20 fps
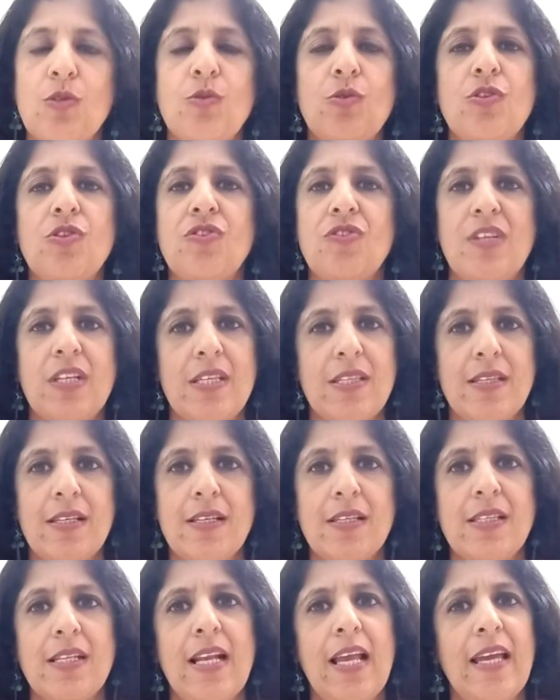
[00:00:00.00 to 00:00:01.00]
due to
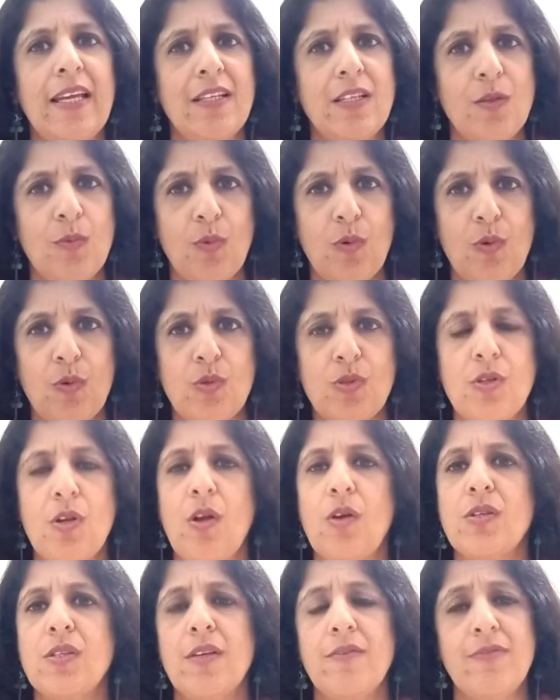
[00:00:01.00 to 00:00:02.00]
stressors like divorce,
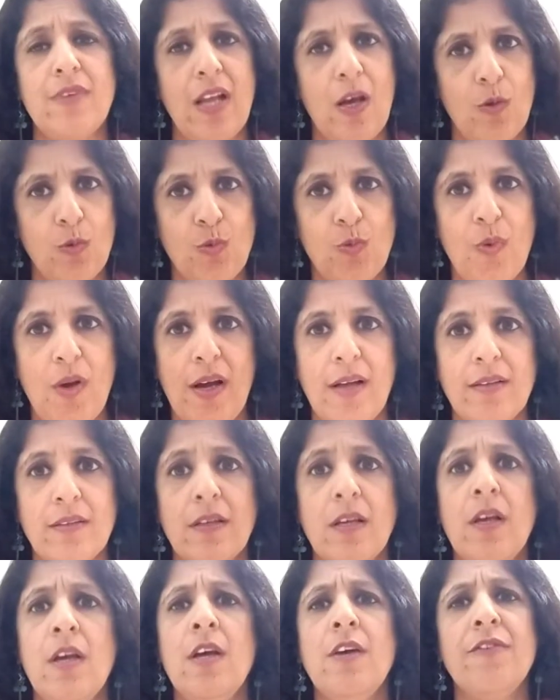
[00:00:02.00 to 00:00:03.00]
loss of loved one,
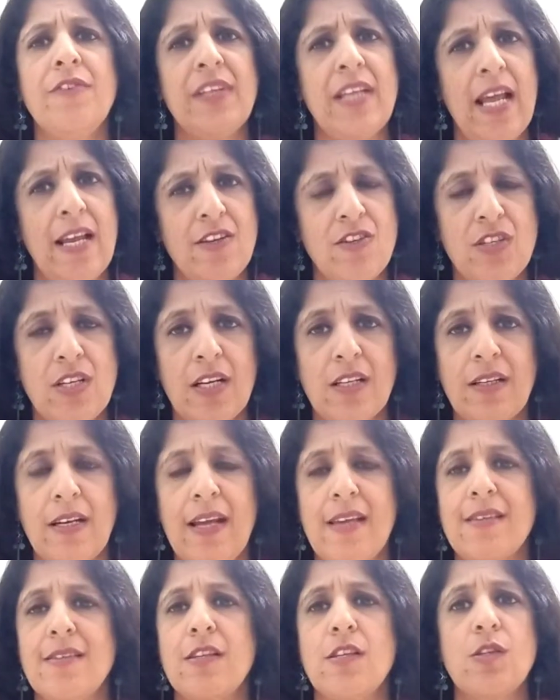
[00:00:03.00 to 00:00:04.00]
financial
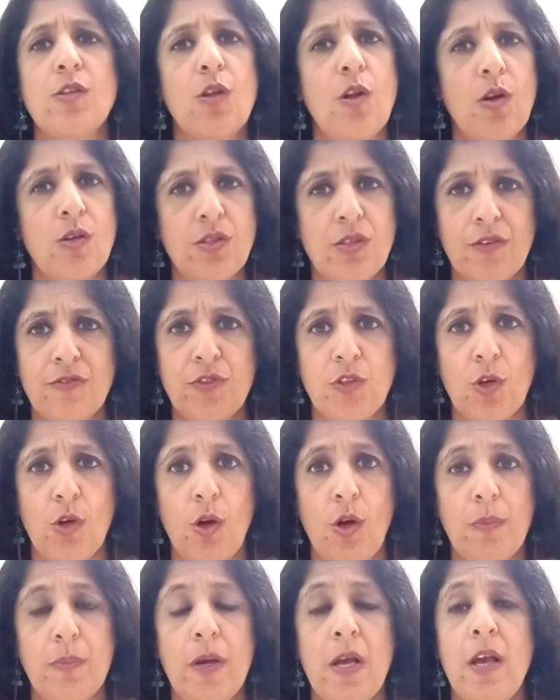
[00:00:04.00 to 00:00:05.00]
crisis, loss of
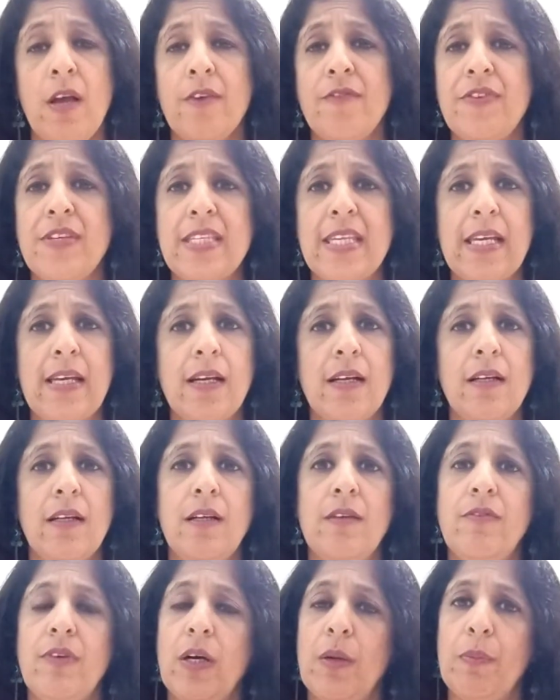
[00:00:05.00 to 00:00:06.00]
job,
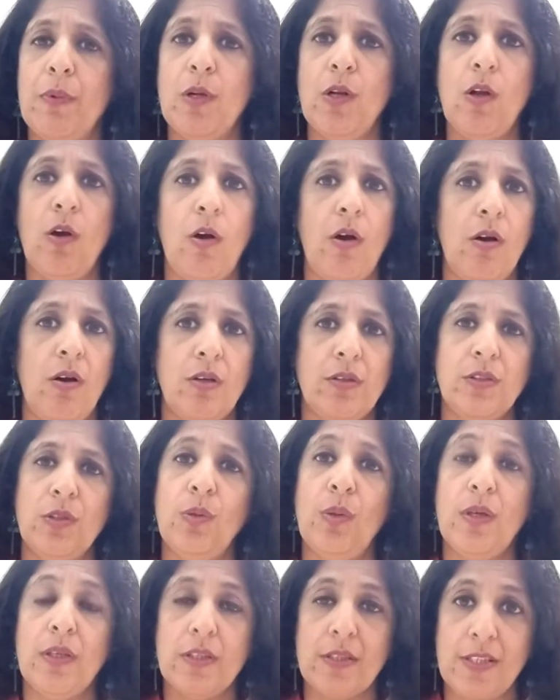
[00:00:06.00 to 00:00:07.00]
physical, verbal
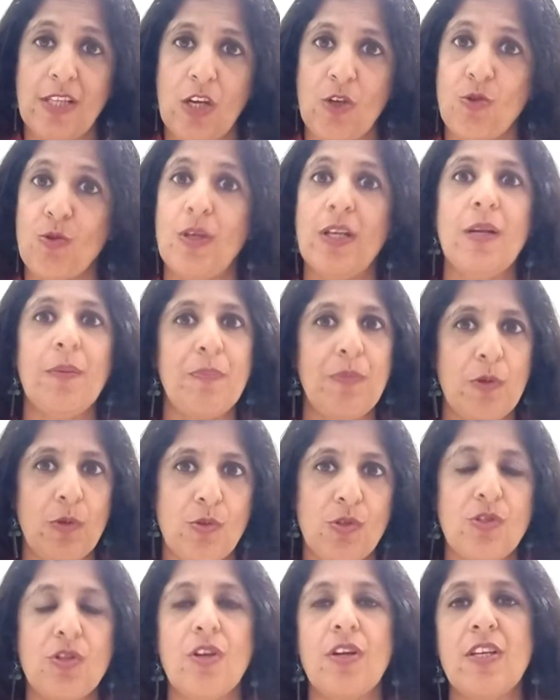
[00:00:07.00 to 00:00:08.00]
or sexual
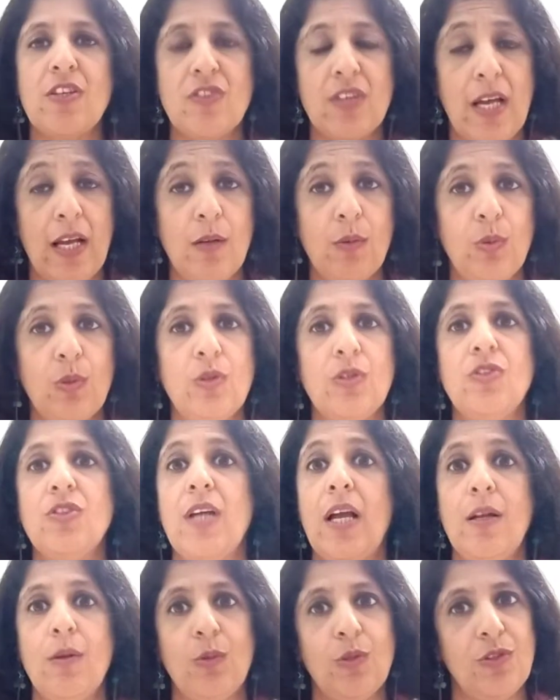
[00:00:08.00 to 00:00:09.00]
abuse during childhood
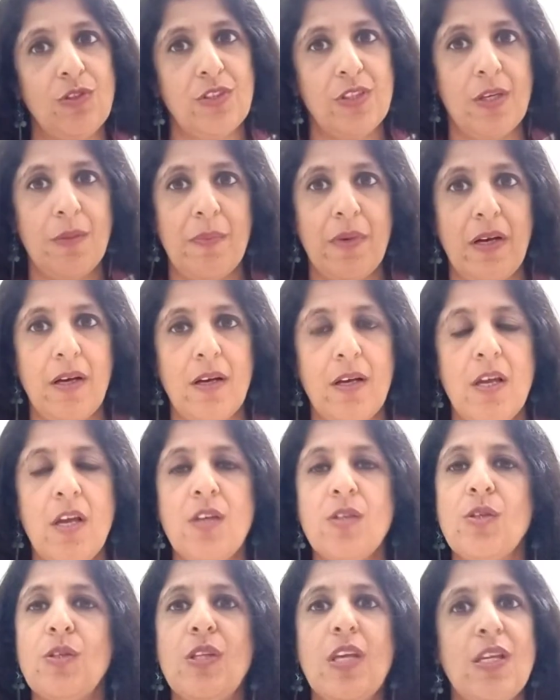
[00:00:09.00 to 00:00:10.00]
trauma.
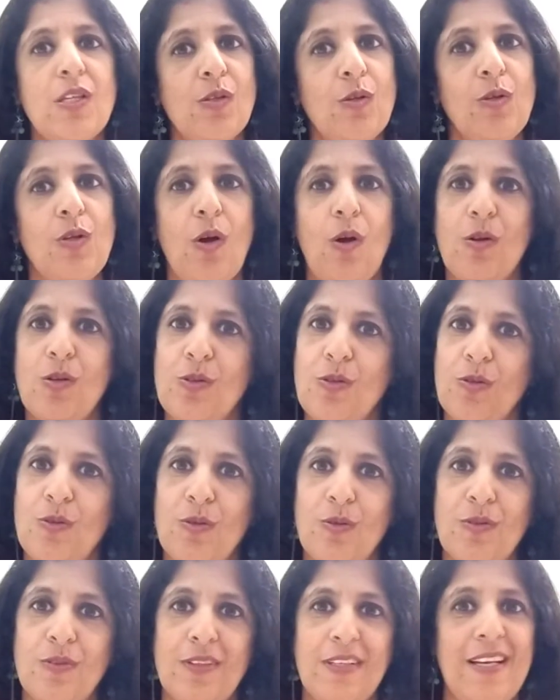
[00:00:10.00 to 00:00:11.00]
So these could
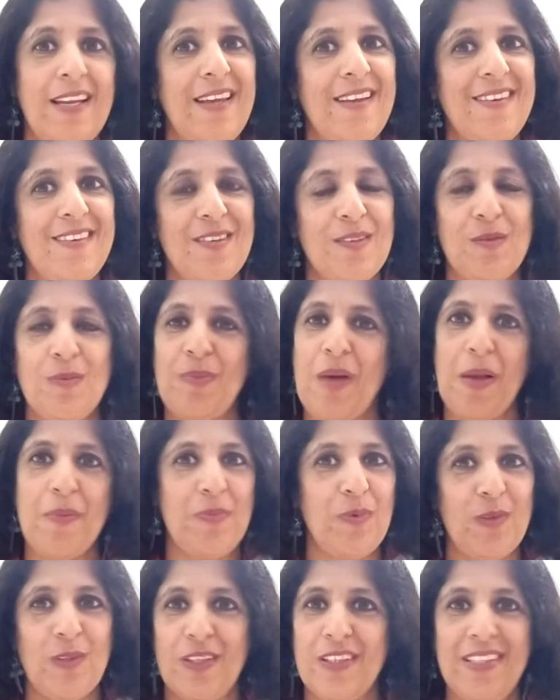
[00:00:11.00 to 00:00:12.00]
also lead to
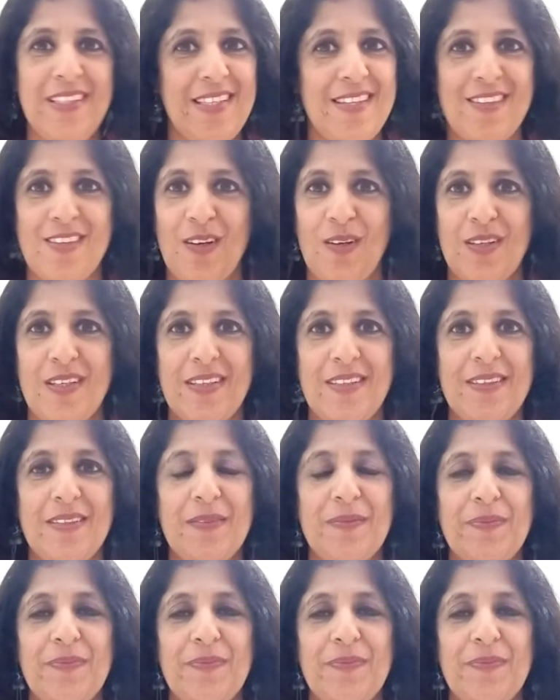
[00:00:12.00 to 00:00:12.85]
bipolar disorder.